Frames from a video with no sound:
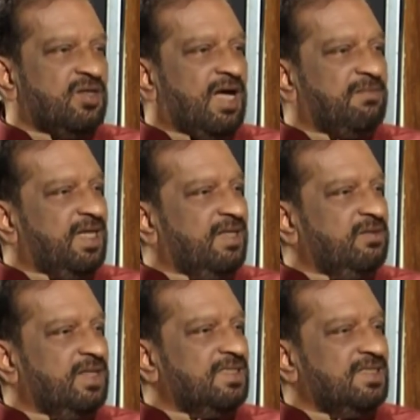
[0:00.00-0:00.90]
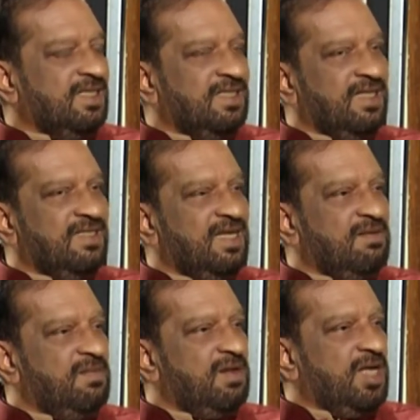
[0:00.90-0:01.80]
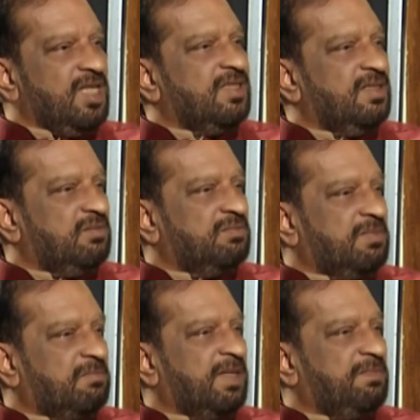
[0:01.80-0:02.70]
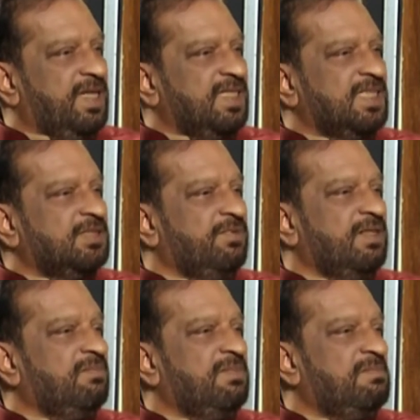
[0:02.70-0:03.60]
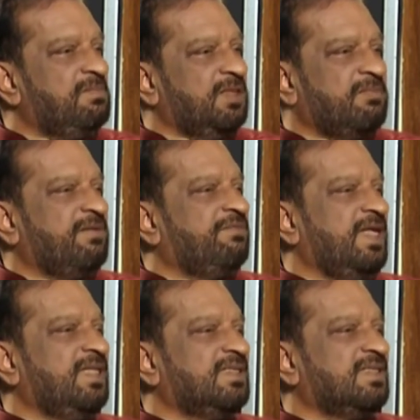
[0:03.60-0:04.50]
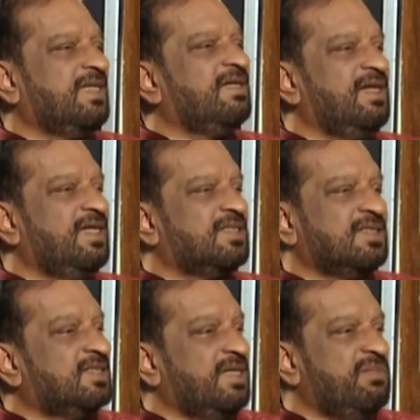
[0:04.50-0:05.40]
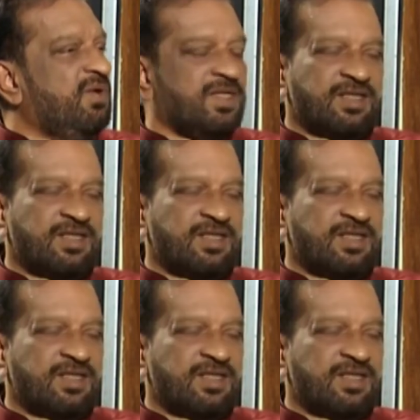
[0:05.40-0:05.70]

So I mean, you can say that my paintings, when my friends and relations, they bought it.